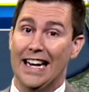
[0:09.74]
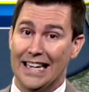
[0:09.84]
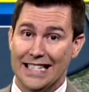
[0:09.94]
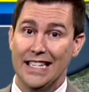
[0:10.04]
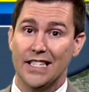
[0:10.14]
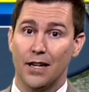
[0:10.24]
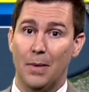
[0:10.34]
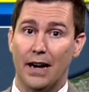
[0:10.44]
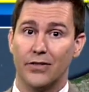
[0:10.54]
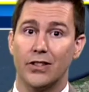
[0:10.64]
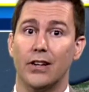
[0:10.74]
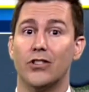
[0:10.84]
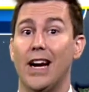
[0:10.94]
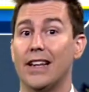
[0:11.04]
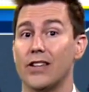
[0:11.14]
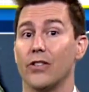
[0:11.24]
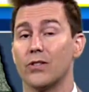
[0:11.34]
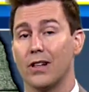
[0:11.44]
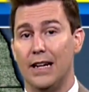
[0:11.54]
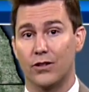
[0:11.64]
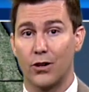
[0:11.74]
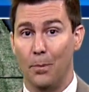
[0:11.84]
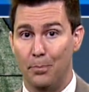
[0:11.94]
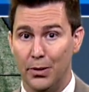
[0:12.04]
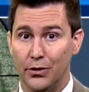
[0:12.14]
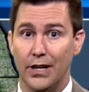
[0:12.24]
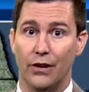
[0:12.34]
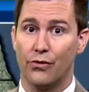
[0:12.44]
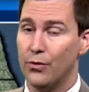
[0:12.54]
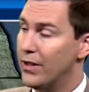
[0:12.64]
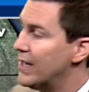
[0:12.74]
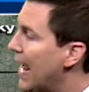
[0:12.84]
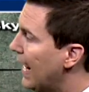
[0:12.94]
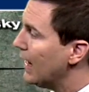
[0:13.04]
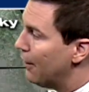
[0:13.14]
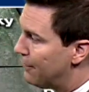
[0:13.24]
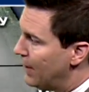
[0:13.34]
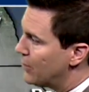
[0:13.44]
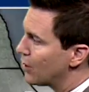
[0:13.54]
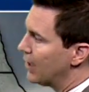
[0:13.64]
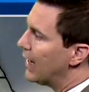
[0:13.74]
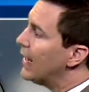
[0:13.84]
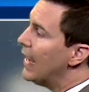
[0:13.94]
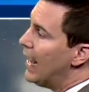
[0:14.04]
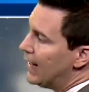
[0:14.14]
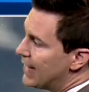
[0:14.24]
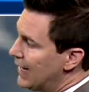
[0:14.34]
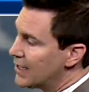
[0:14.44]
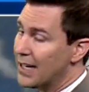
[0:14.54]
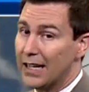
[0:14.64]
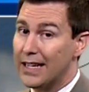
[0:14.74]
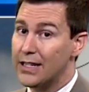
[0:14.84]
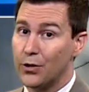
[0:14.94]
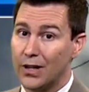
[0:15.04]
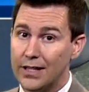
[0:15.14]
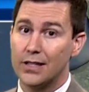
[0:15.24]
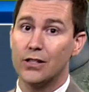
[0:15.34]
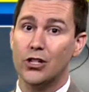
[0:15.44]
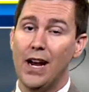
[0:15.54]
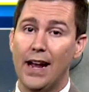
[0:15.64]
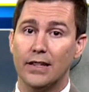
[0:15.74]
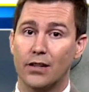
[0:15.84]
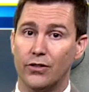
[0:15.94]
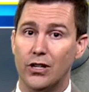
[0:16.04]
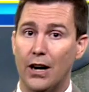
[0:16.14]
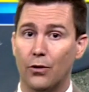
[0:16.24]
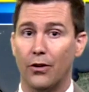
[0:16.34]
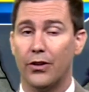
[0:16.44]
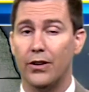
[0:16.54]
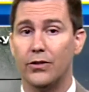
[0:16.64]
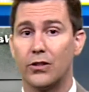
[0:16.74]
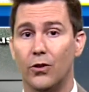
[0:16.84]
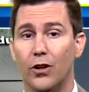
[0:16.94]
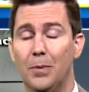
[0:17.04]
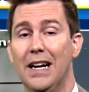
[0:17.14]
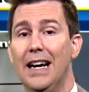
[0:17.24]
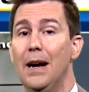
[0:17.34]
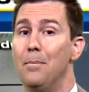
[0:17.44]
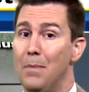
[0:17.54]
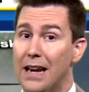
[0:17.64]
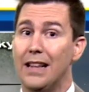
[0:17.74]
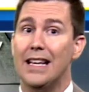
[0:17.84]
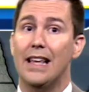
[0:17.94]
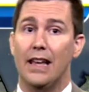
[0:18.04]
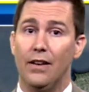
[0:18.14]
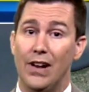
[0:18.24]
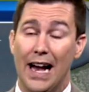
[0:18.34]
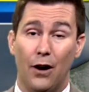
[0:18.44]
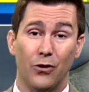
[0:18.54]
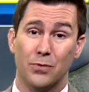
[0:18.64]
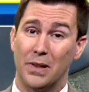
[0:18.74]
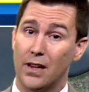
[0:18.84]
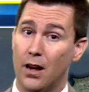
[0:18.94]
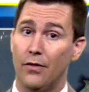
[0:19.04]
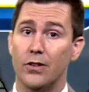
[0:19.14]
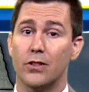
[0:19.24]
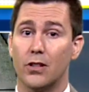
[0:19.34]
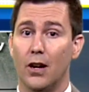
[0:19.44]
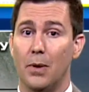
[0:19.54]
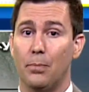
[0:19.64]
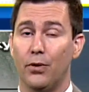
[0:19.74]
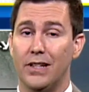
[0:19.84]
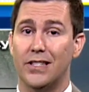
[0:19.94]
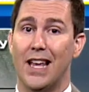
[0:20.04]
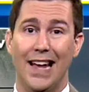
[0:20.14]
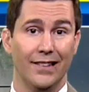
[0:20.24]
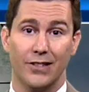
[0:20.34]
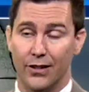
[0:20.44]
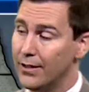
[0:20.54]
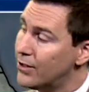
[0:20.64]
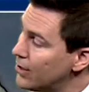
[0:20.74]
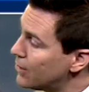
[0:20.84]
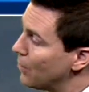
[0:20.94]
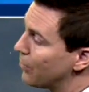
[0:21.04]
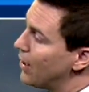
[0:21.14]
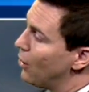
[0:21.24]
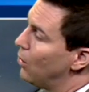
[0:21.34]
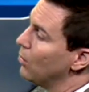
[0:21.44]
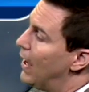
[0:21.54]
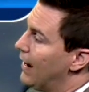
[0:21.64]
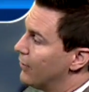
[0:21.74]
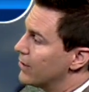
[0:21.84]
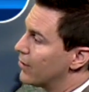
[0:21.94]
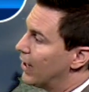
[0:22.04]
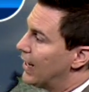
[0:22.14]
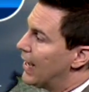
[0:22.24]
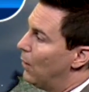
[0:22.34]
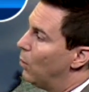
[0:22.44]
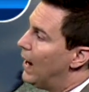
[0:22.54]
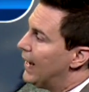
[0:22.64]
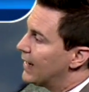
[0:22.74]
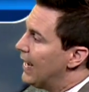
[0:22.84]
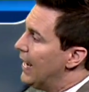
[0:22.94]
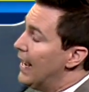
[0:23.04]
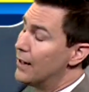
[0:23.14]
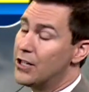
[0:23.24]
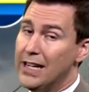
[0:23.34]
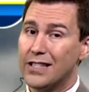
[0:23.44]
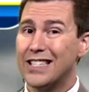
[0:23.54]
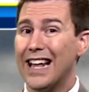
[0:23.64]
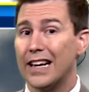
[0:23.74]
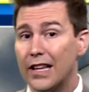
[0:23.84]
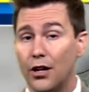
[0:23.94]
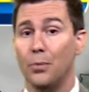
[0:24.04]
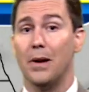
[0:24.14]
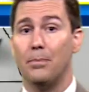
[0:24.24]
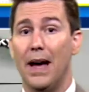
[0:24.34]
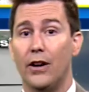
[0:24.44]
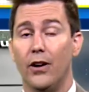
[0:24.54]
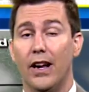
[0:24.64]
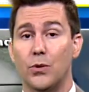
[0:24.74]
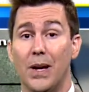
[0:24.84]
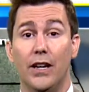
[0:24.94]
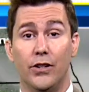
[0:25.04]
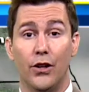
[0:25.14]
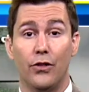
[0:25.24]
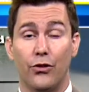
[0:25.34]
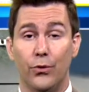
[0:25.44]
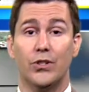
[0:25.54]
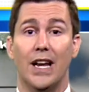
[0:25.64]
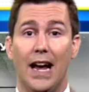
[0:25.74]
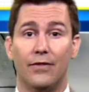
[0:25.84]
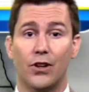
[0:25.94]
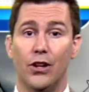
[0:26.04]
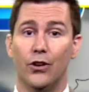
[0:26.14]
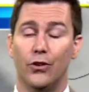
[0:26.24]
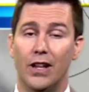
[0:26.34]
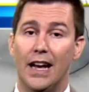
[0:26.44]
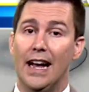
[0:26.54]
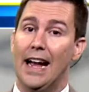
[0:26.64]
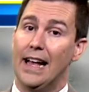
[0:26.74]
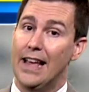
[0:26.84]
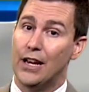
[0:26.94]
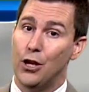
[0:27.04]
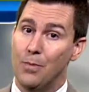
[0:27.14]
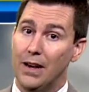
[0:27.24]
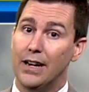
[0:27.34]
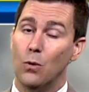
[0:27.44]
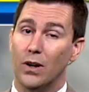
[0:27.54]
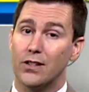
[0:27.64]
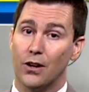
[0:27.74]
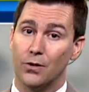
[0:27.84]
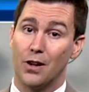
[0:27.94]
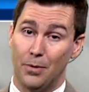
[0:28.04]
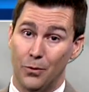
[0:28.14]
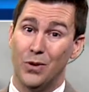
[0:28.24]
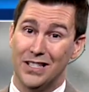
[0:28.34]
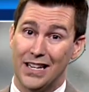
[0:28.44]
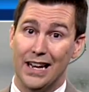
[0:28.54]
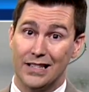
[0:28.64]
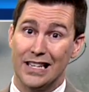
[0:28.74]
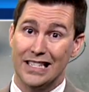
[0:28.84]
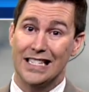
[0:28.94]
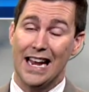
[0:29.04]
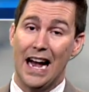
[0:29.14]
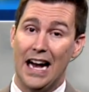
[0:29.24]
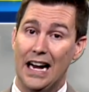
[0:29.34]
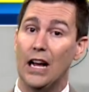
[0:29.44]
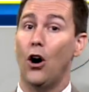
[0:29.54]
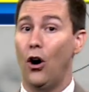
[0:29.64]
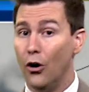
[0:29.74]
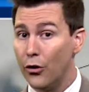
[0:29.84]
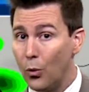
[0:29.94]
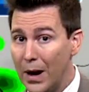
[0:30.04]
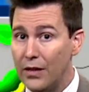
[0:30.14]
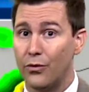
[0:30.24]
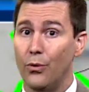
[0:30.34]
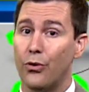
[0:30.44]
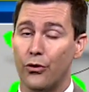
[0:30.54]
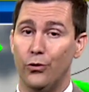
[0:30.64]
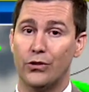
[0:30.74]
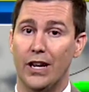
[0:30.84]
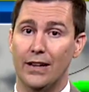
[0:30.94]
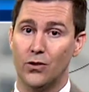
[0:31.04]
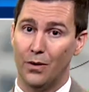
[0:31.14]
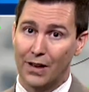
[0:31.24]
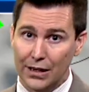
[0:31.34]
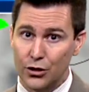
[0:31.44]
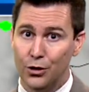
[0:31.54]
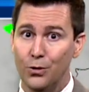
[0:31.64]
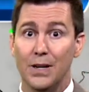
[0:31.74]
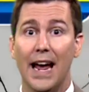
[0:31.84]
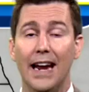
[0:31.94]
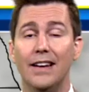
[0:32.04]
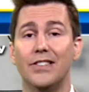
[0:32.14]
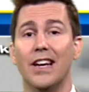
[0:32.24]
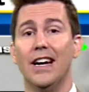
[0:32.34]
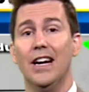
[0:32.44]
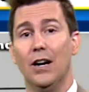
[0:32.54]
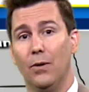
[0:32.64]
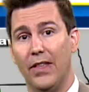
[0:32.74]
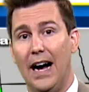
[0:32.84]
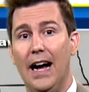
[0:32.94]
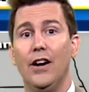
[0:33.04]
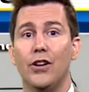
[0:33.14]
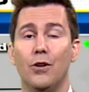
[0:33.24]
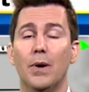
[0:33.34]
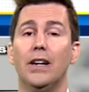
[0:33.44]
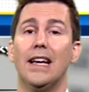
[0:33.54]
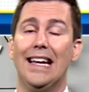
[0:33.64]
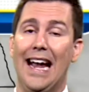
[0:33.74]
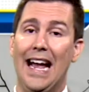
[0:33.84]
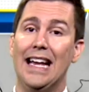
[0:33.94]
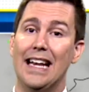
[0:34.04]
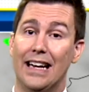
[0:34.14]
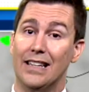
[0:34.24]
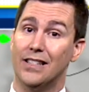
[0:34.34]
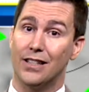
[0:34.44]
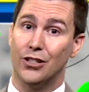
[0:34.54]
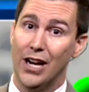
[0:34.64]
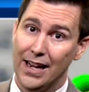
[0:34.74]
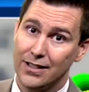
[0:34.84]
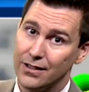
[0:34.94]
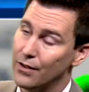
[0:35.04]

a decent amount of sunshine until those clouds start building through the day. Eventually, that is going to lead to at least the chance of a shower or thunderstorm, mainly in the evening hours, but the coverage is going to be pretty scant, so I just don't think a whole lot of us are going to get wet. The chances get a little bit better as we get into Thursday afternoon, and that humidity, once it goes up on Wednesday, is going to stay high all the way through Thursday. So we've got two days with a higher humidity and at least the chances